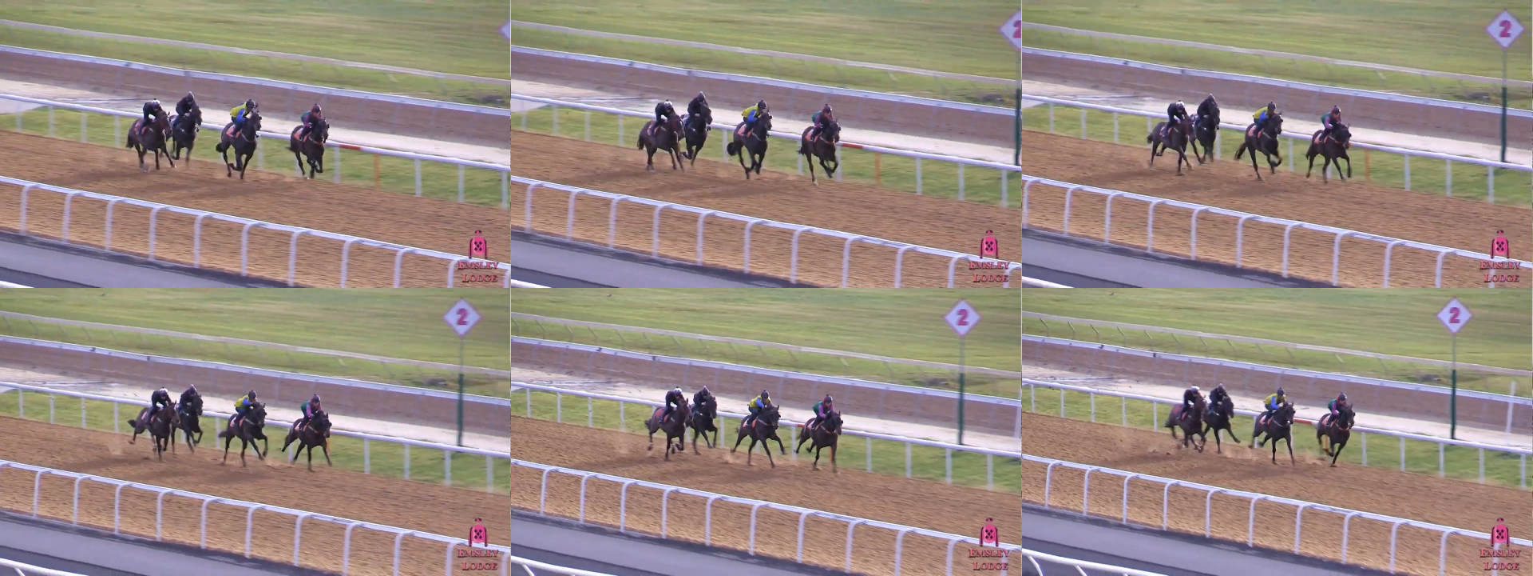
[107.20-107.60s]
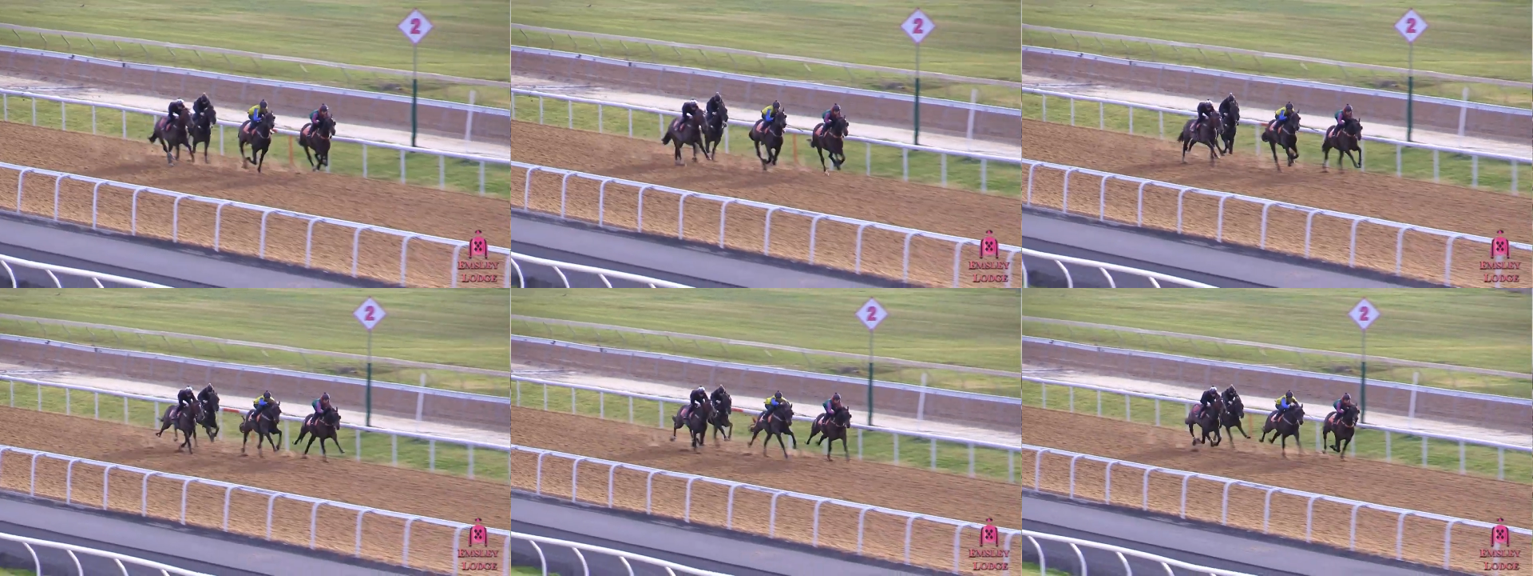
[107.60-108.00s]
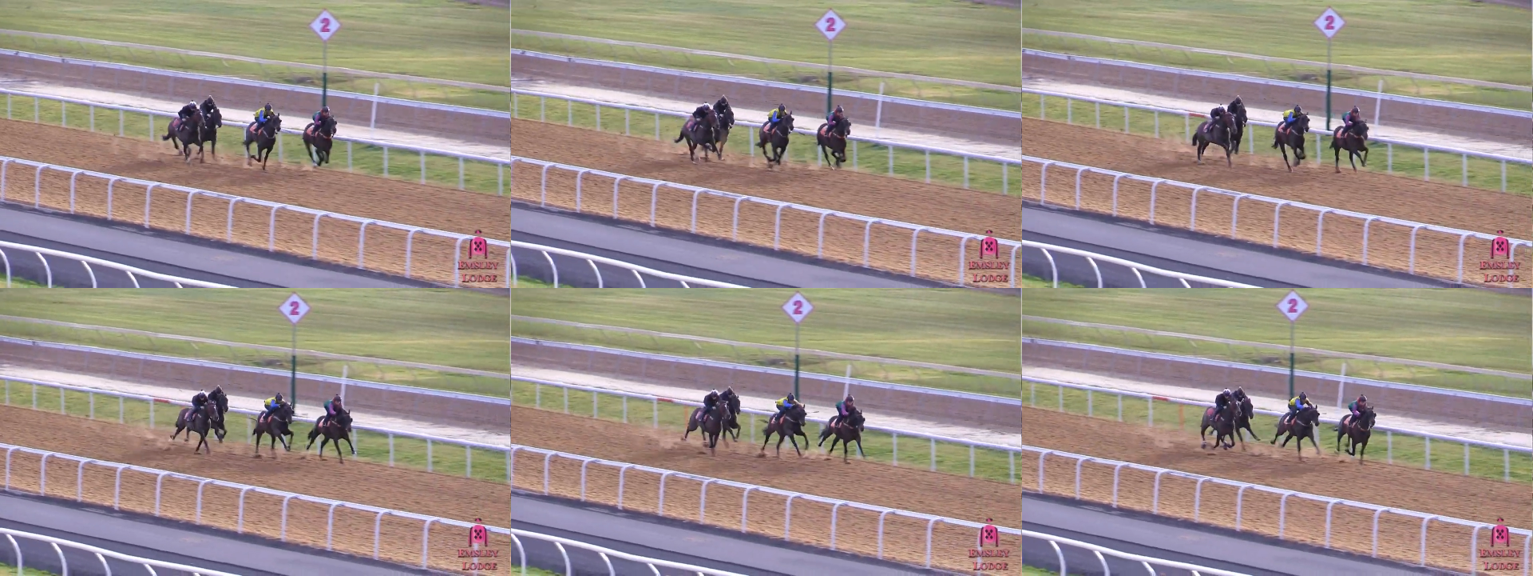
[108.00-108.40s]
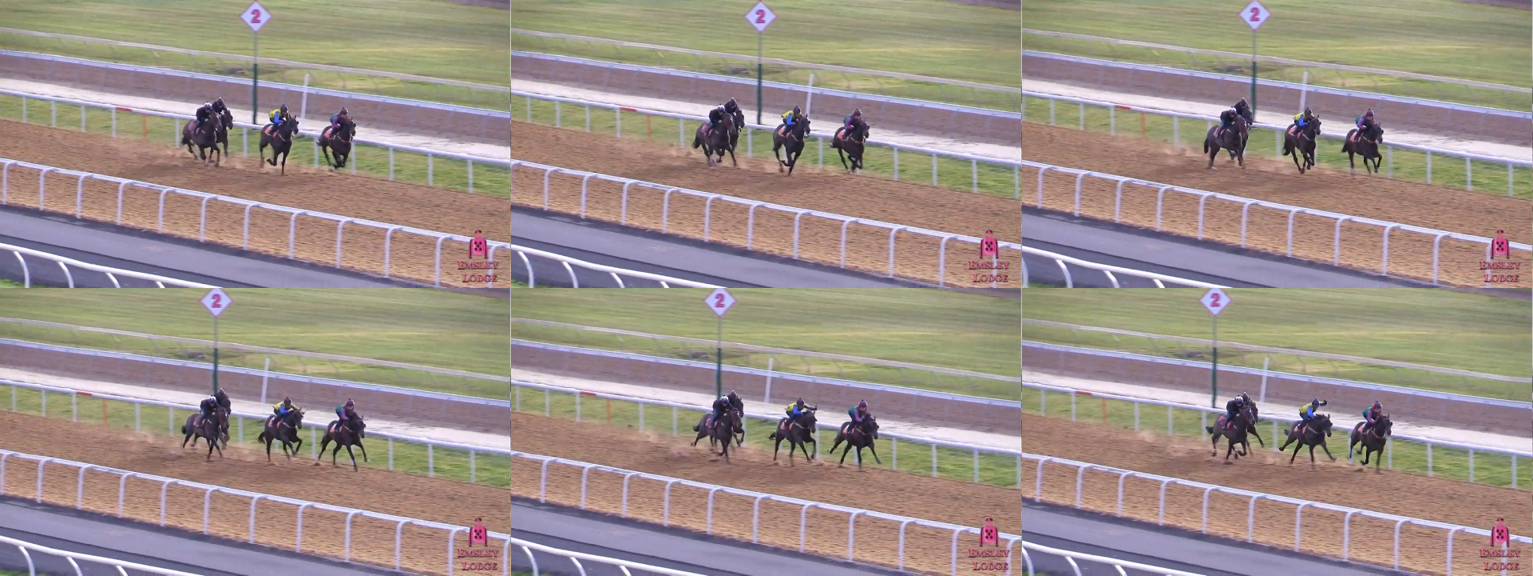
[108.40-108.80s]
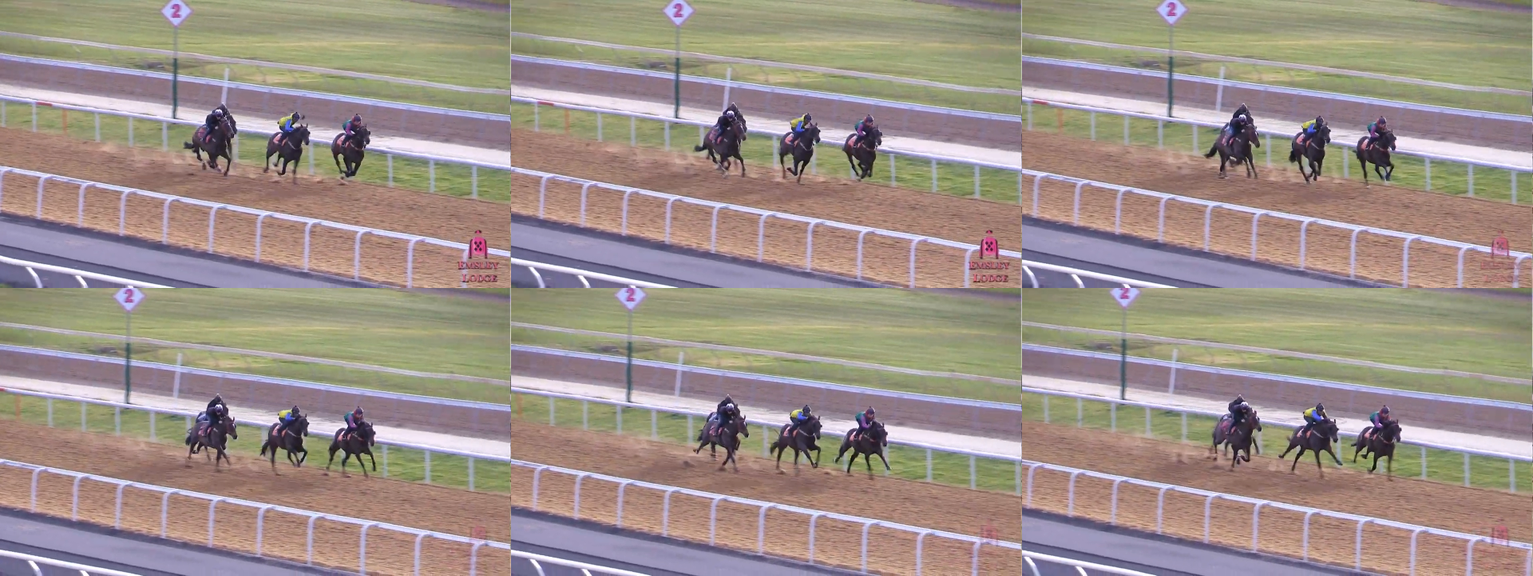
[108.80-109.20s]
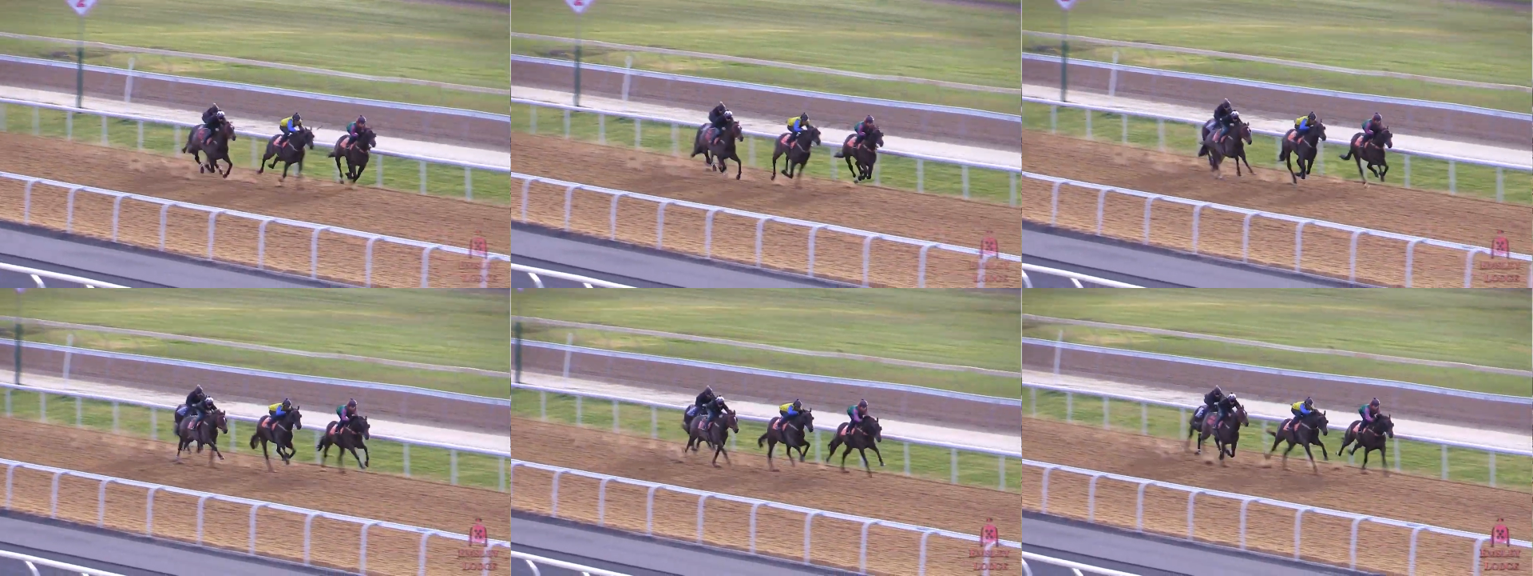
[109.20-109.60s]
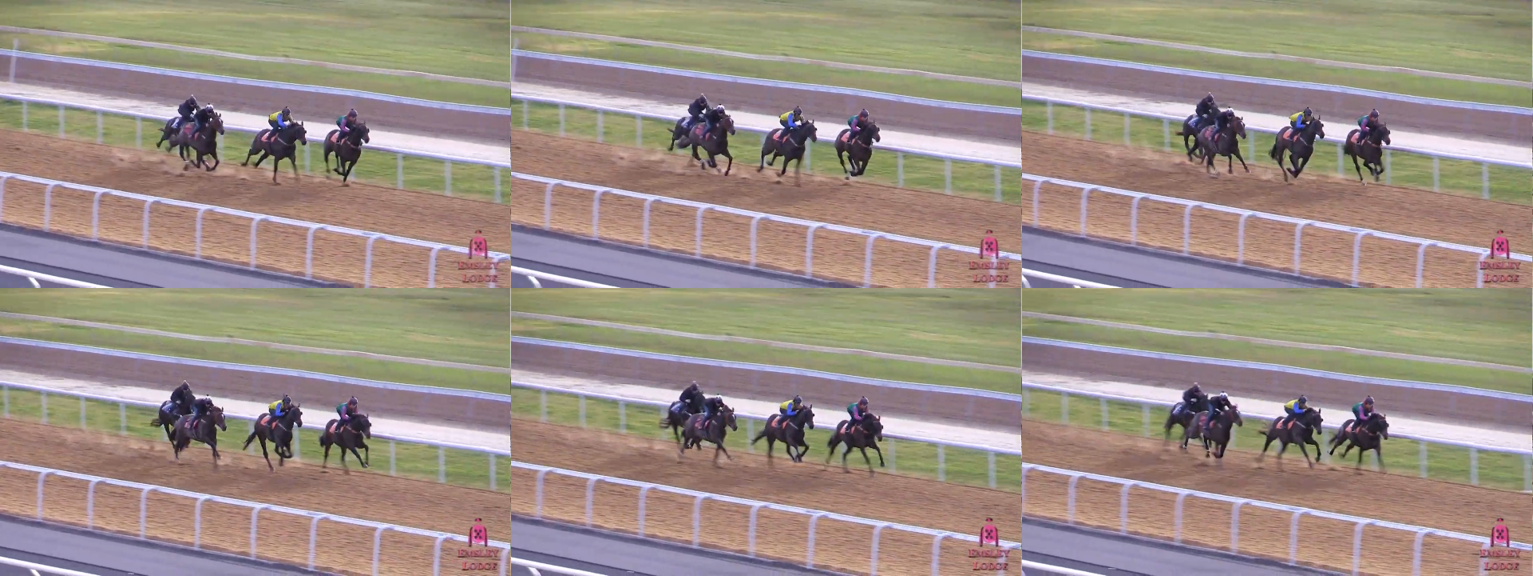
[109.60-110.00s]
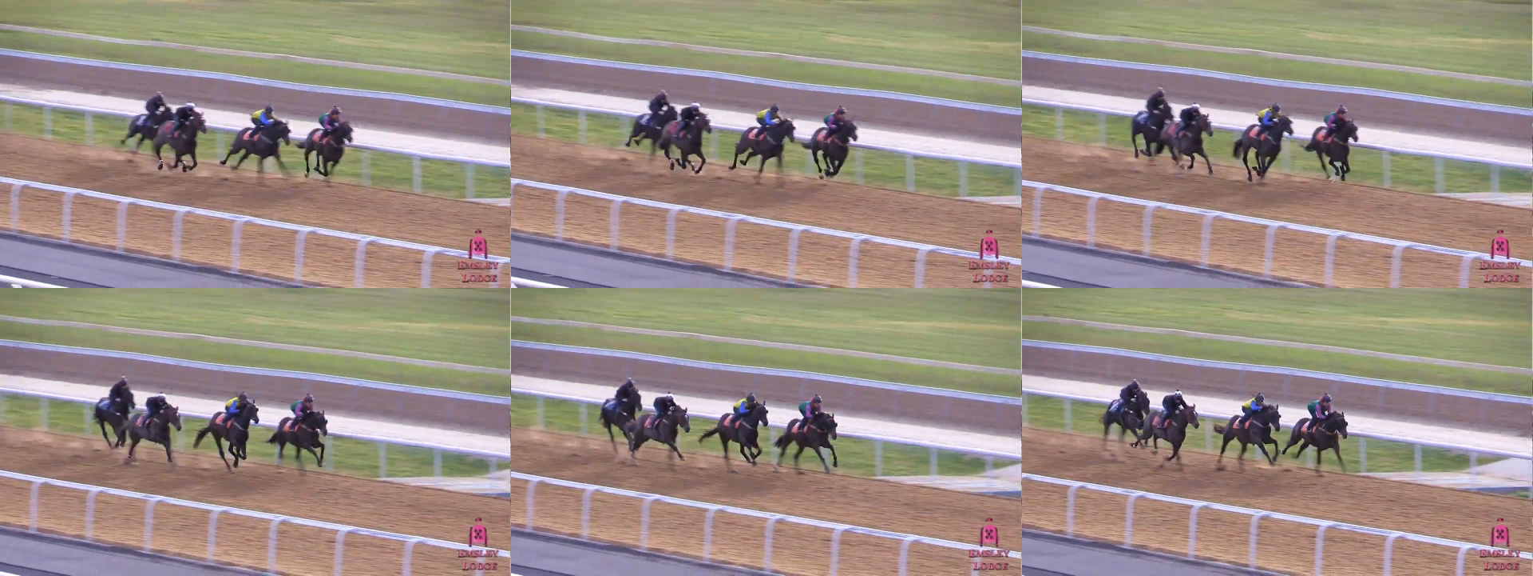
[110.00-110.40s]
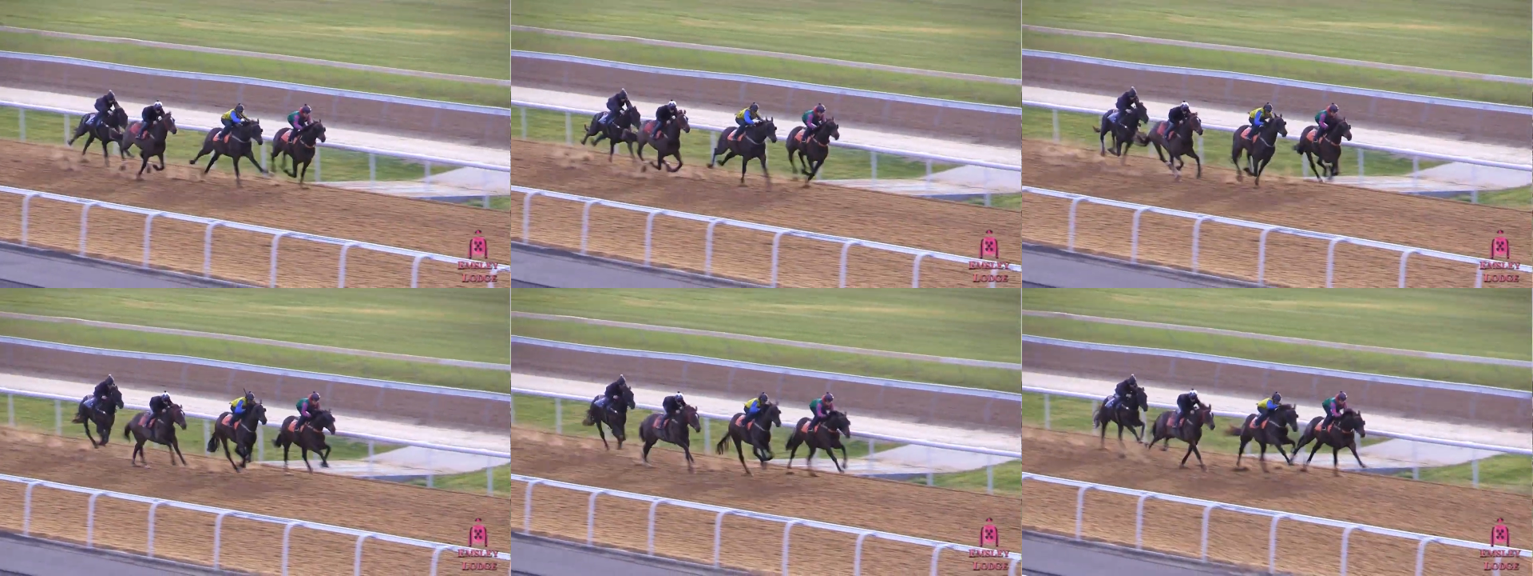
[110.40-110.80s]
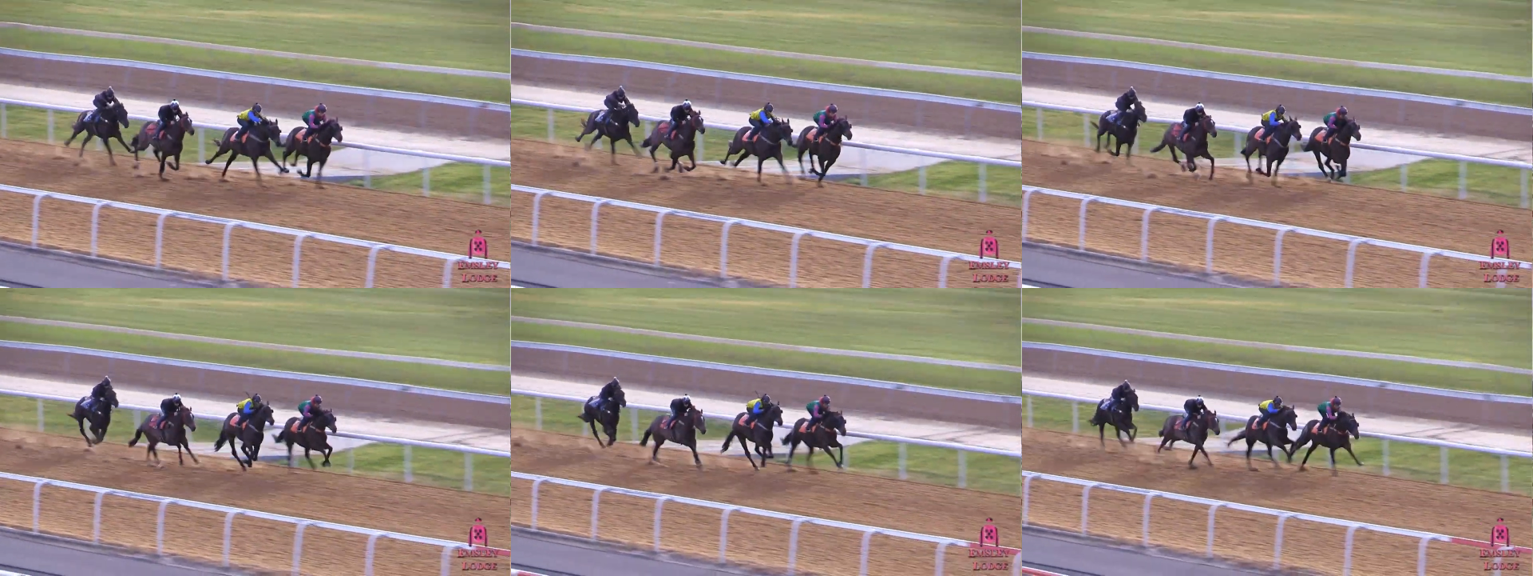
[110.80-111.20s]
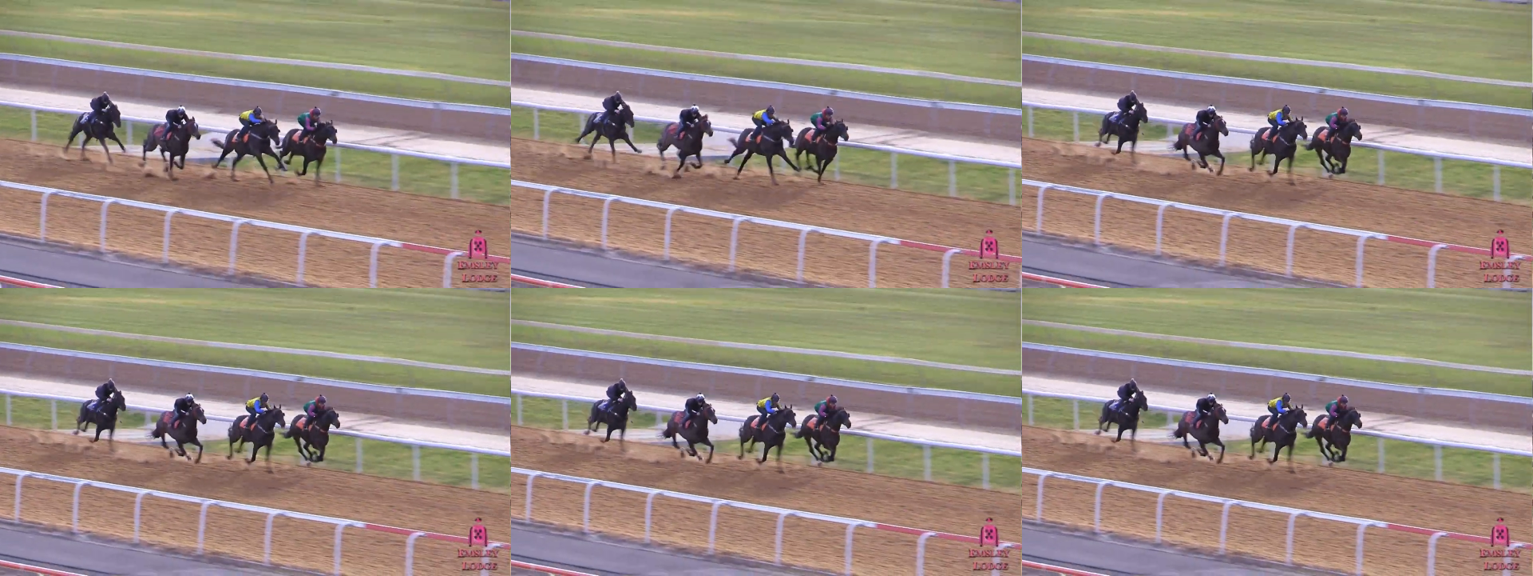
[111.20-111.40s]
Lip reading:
[unreadable: no face in view]